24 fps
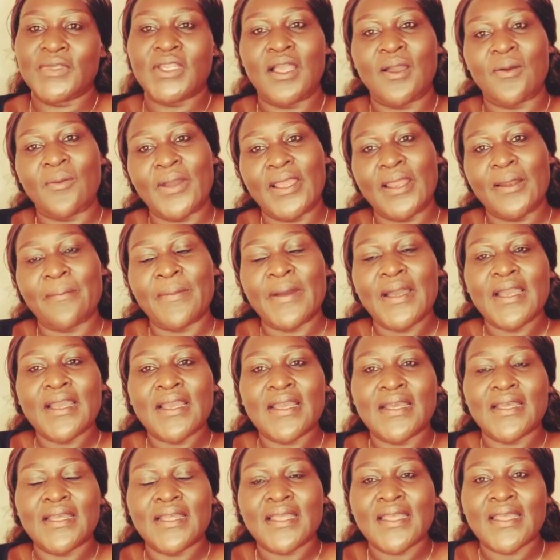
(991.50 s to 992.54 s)
a while back
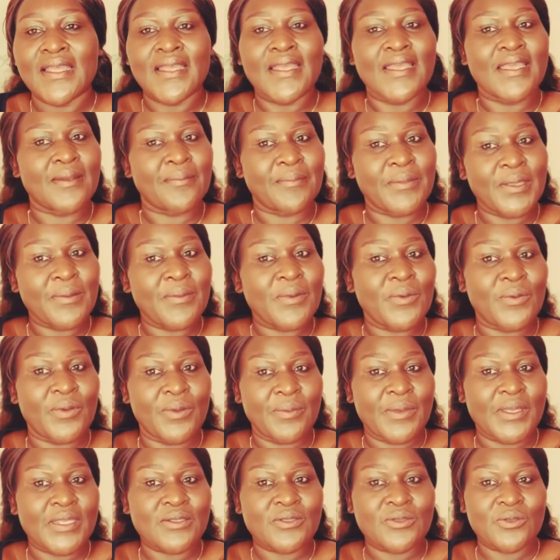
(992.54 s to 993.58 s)
and maybe
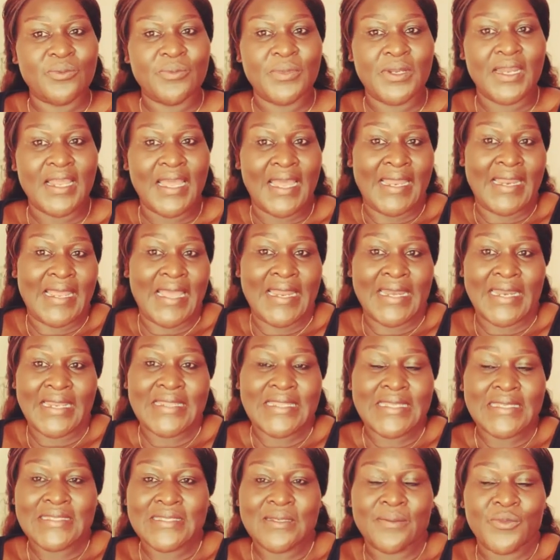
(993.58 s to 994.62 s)
women should be, and I
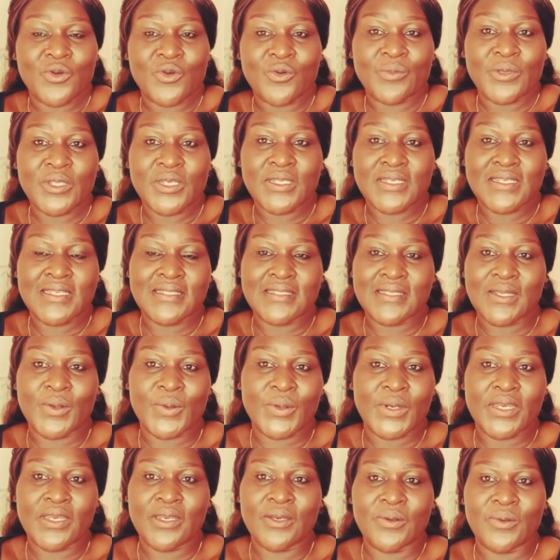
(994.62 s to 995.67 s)
think some communities are
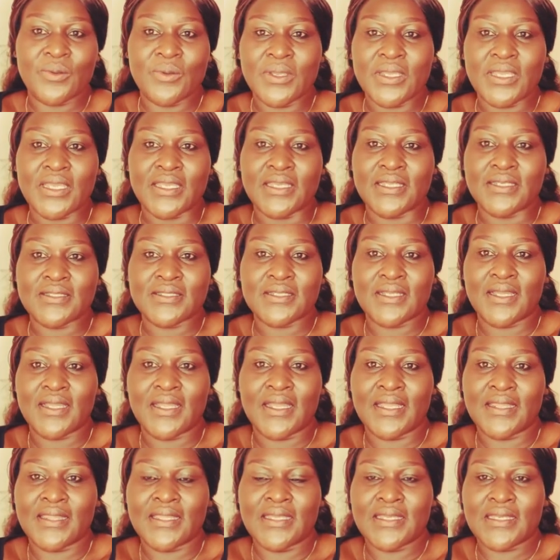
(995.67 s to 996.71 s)
already doing it. Uh,
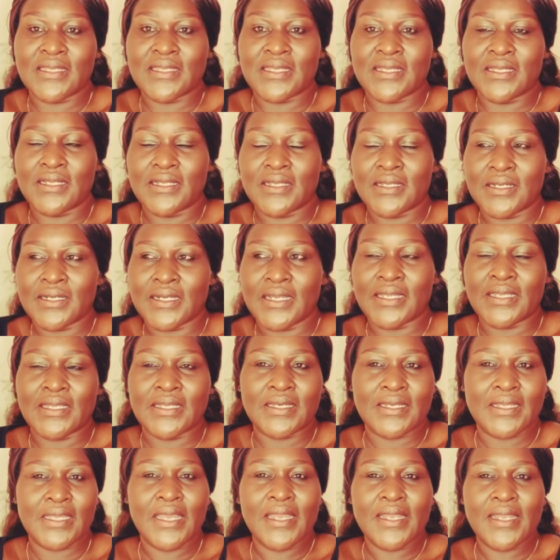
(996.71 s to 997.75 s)
I think, uh, like in
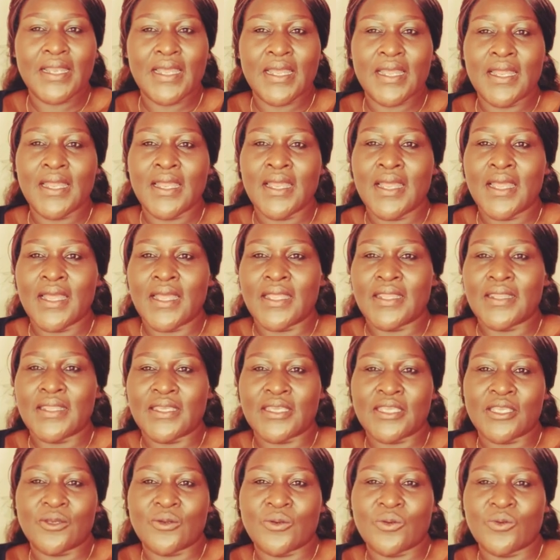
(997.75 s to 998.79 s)
Kenya, the
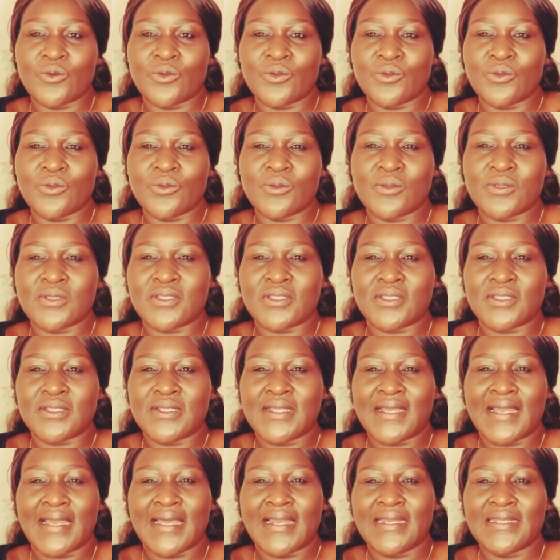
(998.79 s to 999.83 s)
Kikuyus, the
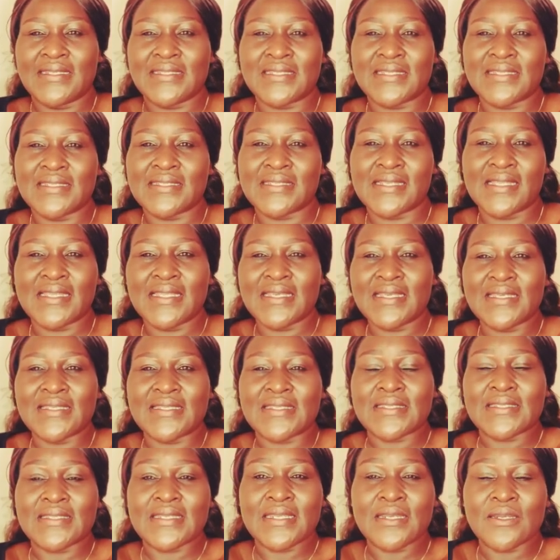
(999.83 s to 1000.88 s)
Kalenjins, I think it's
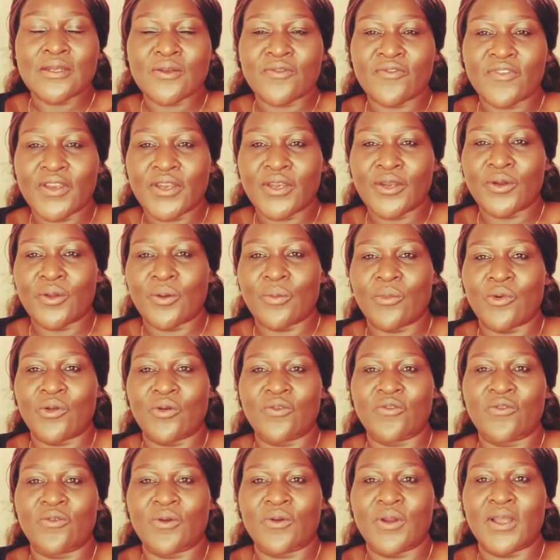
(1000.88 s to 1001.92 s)
still very normal
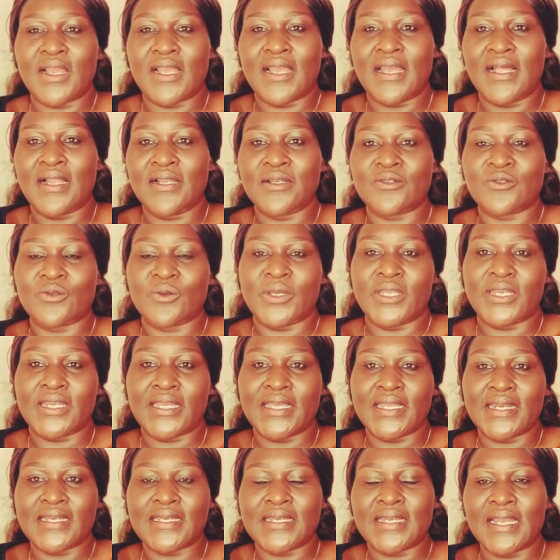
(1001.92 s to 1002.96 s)
for a girl to
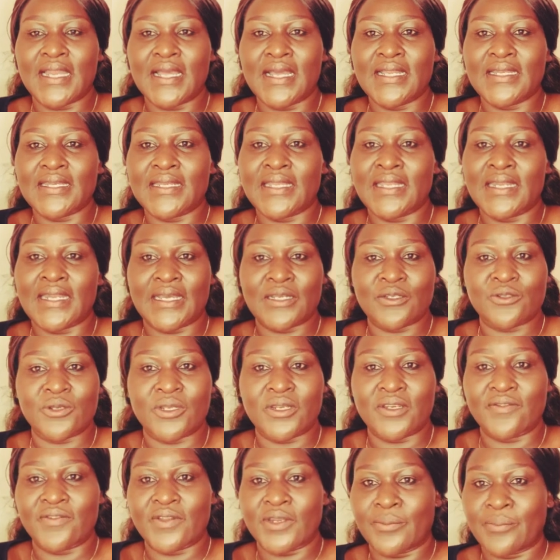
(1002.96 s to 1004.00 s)
inherit land and actually
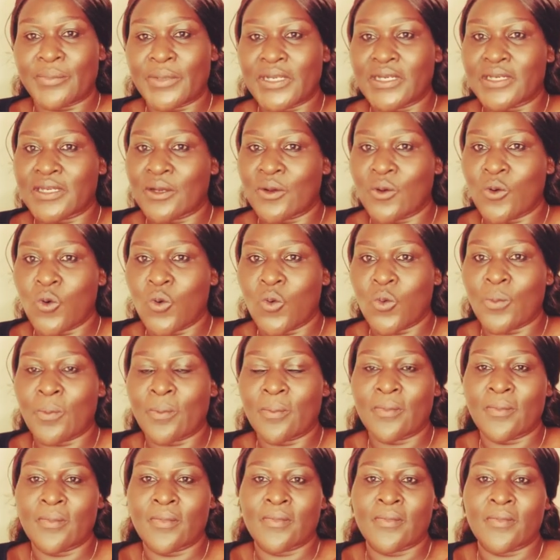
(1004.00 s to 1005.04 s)
even build a home
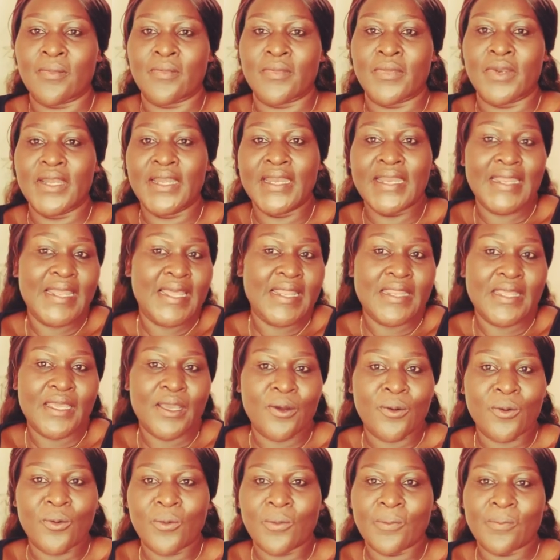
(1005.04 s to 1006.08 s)
near their
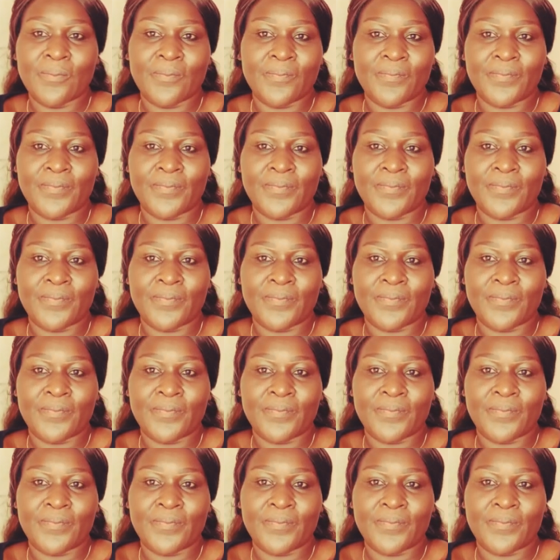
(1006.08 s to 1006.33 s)
home